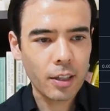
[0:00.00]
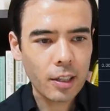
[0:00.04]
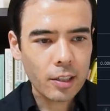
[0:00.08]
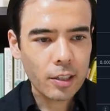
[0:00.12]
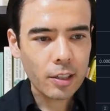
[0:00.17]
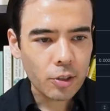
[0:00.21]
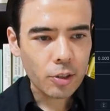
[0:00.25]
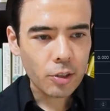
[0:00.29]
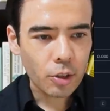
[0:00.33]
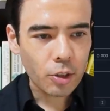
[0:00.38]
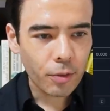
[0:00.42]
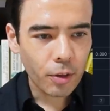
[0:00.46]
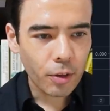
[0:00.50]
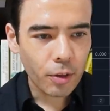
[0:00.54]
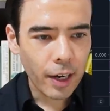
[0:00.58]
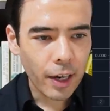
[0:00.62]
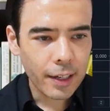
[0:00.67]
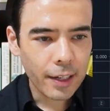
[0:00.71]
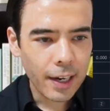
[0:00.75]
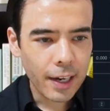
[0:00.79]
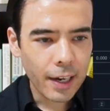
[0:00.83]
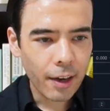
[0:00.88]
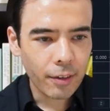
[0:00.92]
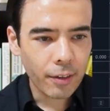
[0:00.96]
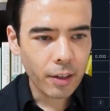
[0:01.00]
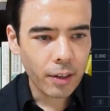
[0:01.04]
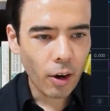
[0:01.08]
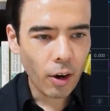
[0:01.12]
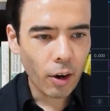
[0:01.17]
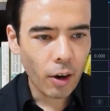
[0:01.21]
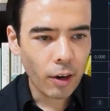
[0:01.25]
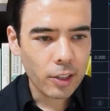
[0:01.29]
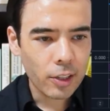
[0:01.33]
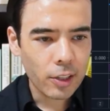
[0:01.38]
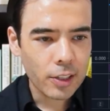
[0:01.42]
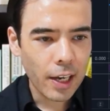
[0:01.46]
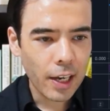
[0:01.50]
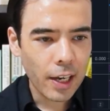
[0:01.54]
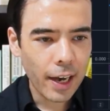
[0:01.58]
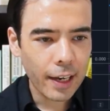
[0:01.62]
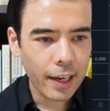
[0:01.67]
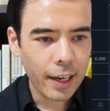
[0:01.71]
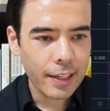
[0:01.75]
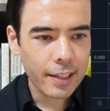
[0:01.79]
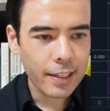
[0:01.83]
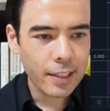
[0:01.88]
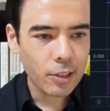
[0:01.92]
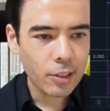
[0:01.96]
Silver right now, the RSI
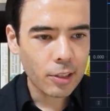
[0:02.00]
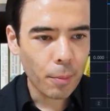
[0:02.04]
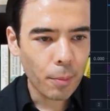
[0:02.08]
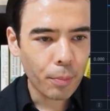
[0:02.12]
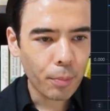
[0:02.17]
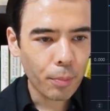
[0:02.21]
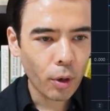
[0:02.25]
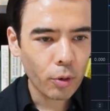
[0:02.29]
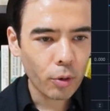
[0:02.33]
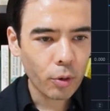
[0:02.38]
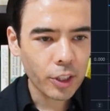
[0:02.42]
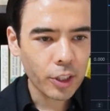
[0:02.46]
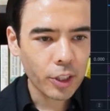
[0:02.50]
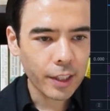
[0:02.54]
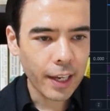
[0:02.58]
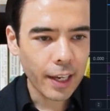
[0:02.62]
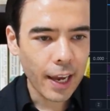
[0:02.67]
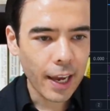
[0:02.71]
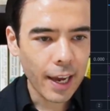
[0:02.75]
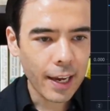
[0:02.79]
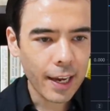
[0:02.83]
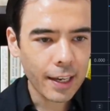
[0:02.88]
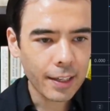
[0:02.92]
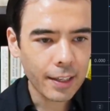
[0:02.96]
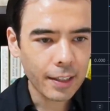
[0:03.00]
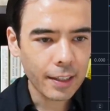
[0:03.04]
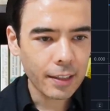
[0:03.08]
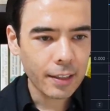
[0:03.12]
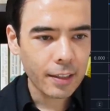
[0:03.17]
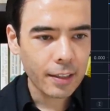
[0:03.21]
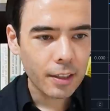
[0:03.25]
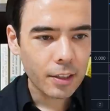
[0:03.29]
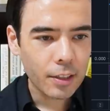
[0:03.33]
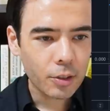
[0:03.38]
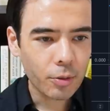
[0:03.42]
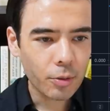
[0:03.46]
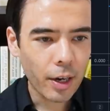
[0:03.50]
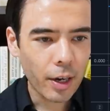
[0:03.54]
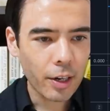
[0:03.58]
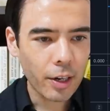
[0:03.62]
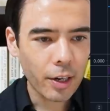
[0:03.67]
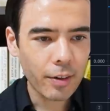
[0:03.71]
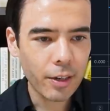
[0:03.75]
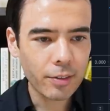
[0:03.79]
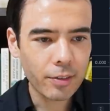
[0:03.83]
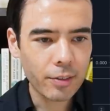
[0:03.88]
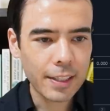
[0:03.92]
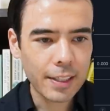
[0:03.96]
is approaching 80, right
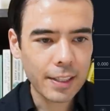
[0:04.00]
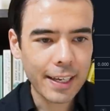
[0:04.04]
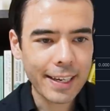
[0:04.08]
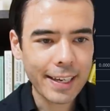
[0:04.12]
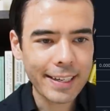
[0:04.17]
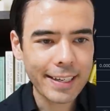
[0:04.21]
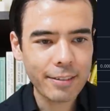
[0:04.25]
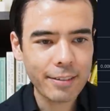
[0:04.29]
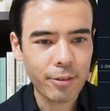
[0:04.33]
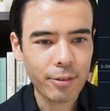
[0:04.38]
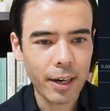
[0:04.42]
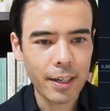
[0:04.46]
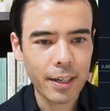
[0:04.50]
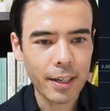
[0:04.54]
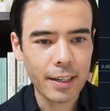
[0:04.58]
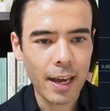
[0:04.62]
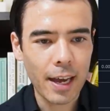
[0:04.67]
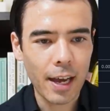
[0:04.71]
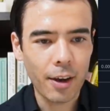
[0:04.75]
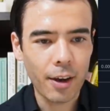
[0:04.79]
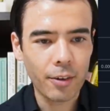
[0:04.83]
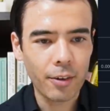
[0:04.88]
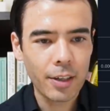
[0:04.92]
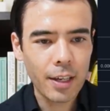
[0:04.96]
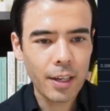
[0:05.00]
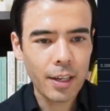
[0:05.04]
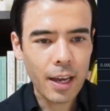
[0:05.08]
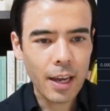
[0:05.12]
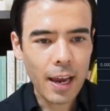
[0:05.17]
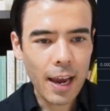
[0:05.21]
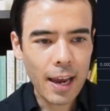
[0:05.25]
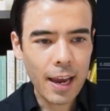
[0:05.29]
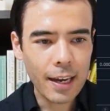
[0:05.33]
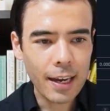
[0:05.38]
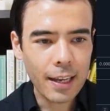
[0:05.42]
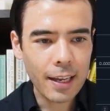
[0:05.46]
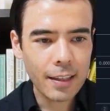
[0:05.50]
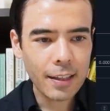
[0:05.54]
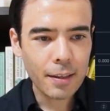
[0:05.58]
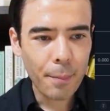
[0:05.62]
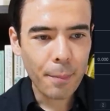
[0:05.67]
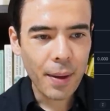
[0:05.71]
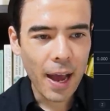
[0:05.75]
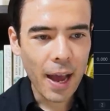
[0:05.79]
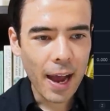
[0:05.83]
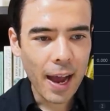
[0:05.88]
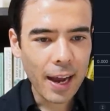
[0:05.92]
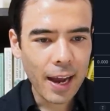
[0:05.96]
around 80 right now. And in the
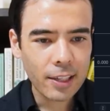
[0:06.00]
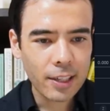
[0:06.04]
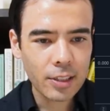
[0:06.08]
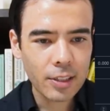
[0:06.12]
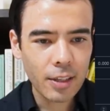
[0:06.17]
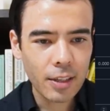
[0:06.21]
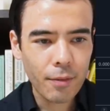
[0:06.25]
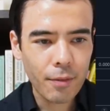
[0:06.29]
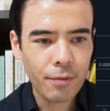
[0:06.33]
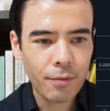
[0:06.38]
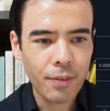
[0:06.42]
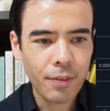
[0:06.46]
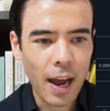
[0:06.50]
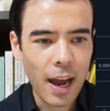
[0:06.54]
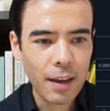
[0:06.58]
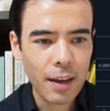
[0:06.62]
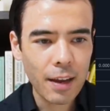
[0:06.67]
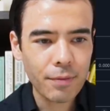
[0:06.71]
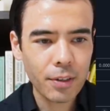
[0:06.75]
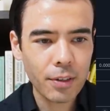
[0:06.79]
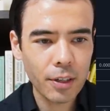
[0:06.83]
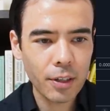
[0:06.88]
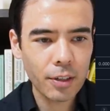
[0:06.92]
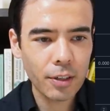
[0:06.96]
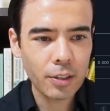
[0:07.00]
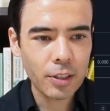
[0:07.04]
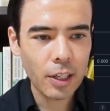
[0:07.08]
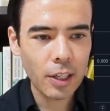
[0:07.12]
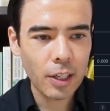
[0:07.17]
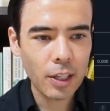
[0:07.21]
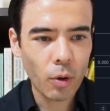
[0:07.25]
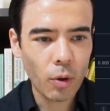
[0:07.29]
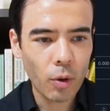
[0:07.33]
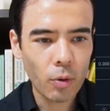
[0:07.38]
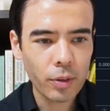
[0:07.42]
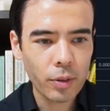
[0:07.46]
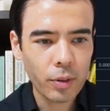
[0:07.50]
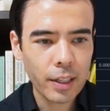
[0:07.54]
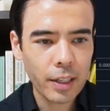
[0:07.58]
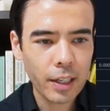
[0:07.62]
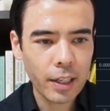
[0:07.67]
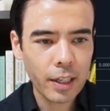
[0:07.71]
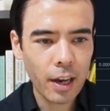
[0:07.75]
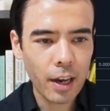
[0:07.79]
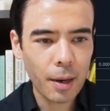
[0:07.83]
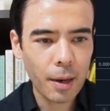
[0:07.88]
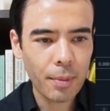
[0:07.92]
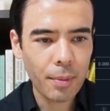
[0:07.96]
past 5 years, it's only
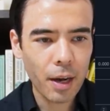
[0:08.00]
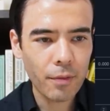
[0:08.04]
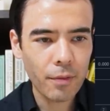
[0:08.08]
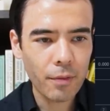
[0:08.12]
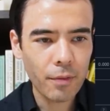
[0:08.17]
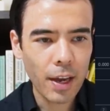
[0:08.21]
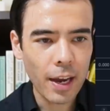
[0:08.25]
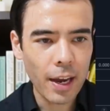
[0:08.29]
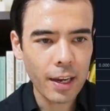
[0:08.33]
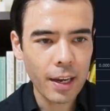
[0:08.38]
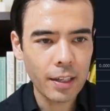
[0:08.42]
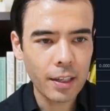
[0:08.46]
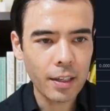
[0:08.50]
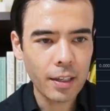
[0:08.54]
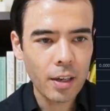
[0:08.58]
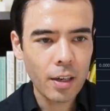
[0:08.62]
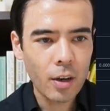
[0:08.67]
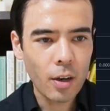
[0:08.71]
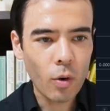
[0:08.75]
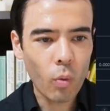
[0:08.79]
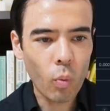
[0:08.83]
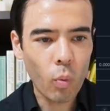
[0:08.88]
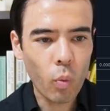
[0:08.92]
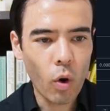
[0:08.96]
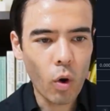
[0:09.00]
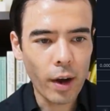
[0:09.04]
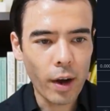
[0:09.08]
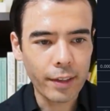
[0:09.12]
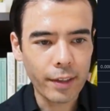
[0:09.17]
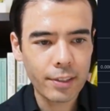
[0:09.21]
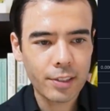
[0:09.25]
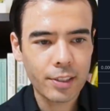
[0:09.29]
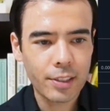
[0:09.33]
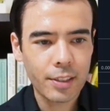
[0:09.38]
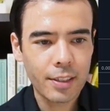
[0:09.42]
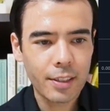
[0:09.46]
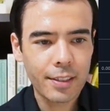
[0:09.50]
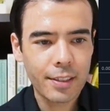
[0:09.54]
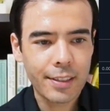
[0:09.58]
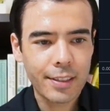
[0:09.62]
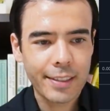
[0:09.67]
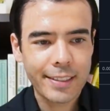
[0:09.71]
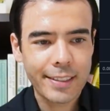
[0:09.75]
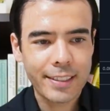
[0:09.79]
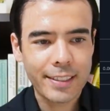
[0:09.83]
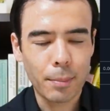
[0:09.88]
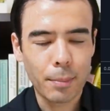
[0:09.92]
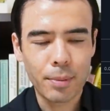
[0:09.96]
gone above 80 once,
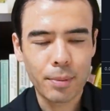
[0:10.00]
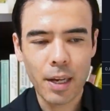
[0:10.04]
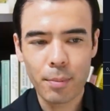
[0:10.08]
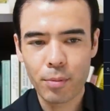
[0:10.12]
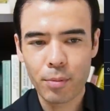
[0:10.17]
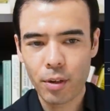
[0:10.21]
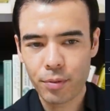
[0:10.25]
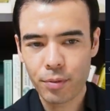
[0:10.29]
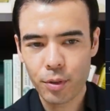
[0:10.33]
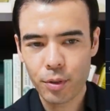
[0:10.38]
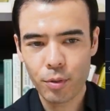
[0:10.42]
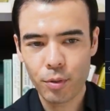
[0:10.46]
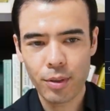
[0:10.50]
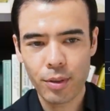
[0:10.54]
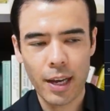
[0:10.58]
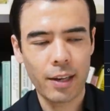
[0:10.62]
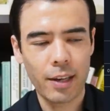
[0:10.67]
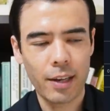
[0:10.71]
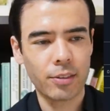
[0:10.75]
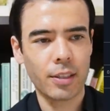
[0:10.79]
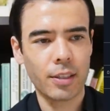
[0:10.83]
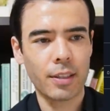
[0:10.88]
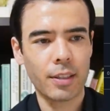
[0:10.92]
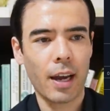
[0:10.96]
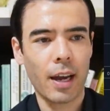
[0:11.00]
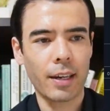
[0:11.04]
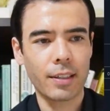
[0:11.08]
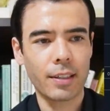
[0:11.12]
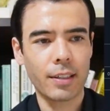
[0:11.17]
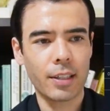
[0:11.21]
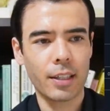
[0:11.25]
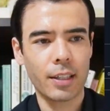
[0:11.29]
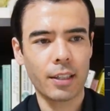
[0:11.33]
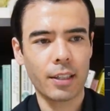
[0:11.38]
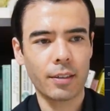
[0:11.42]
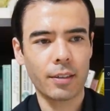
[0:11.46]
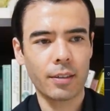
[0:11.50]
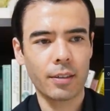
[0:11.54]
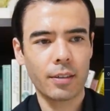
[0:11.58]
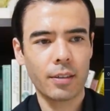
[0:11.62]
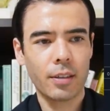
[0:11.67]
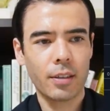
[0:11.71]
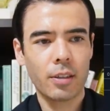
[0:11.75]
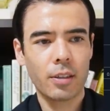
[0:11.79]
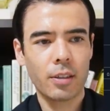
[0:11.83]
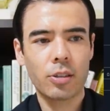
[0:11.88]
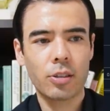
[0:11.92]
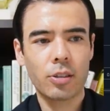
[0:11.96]
September of 2019.
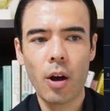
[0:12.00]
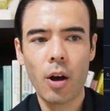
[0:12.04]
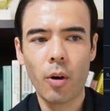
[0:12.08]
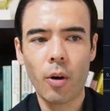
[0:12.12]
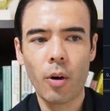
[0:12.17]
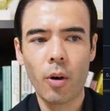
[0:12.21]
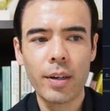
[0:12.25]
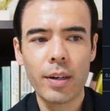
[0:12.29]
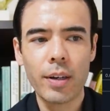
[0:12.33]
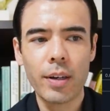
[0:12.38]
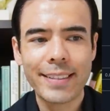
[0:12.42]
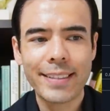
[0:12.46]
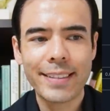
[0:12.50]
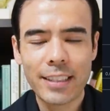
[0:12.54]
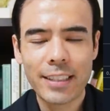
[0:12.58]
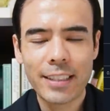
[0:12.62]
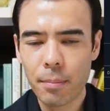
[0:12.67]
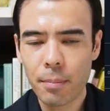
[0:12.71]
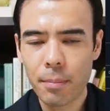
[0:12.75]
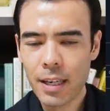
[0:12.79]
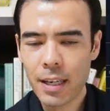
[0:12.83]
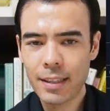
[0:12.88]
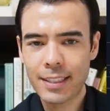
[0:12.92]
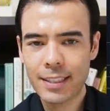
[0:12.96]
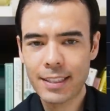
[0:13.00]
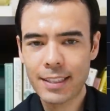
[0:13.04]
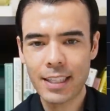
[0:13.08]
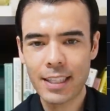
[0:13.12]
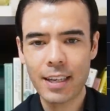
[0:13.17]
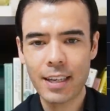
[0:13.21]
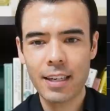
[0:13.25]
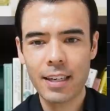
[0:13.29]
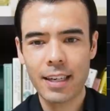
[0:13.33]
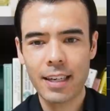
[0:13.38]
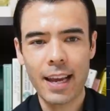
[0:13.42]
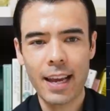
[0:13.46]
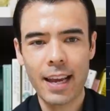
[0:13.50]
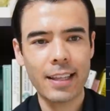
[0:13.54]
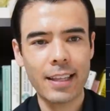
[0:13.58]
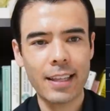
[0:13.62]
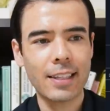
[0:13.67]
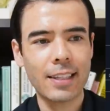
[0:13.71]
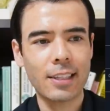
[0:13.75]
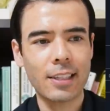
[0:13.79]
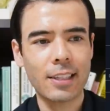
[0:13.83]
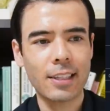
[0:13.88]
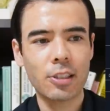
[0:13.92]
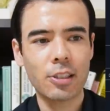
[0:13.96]
So To me, this indicates
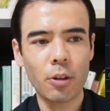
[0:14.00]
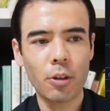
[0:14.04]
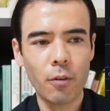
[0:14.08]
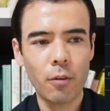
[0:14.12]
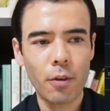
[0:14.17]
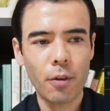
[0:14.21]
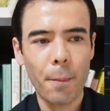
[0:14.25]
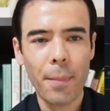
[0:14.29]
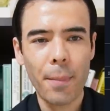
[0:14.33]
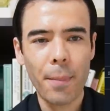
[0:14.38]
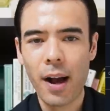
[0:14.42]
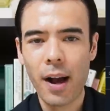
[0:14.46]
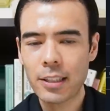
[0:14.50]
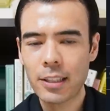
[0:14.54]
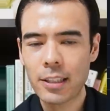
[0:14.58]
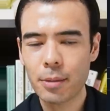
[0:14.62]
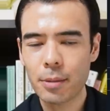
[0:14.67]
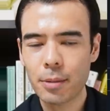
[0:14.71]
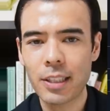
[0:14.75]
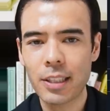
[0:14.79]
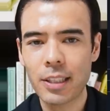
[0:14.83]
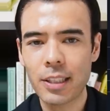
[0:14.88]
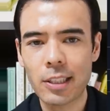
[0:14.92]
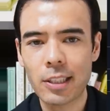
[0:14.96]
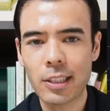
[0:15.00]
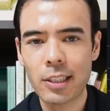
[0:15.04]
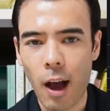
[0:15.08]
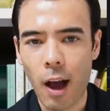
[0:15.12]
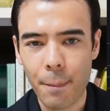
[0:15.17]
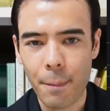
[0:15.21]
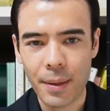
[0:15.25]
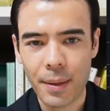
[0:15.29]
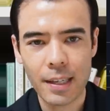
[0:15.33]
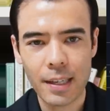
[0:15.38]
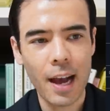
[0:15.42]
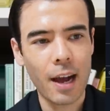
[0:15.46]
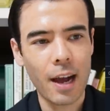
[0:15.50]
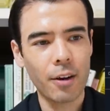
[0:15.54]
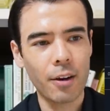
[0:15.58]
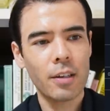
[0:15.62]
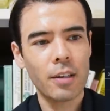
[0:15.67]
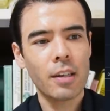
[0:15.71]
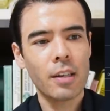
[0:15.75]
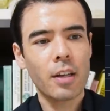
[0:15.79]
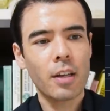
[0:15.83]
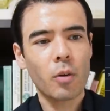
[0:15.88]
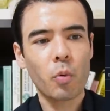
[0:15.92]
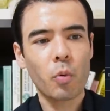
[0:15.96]
that silver possibly is topping out,
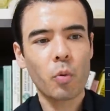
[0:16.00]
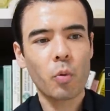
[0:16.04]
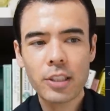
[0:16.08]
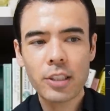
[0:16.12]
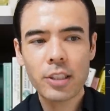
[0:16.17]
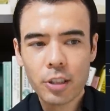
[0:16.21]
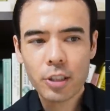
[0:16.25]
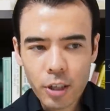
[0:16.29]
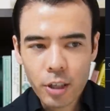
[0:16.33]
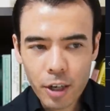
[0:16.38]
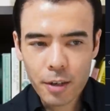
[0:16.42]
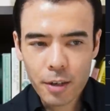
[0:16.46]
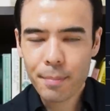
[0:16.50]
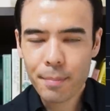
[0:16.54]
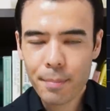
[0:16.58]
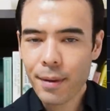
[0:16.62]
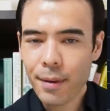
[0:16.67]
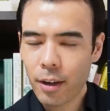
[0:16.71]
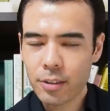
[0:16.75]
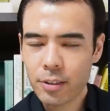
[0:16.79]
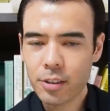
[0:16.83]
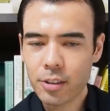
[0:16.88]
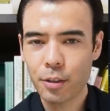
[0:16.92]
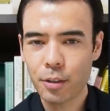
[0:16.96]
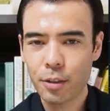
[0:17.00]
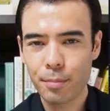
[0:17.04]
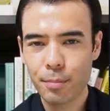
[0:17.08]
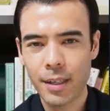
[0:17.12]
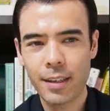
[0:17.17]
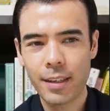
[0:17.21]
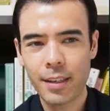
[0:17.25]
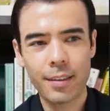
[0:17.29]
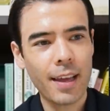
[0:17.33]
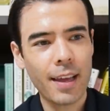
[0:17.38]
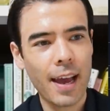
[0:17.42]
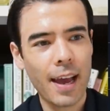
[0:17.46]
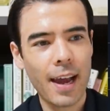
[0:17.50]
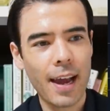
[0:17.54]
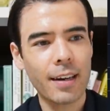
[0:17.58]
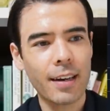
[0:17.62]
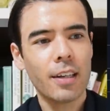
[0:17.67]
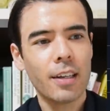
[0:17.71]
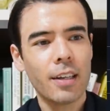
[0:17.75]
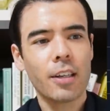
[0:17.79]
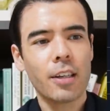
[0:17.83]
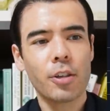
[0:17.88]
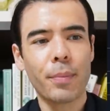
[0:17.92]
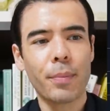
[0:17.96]
which could also mean that
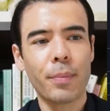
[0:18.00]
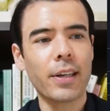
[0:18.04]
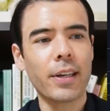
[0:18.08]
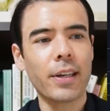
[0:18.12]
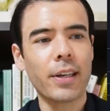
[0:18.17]
you might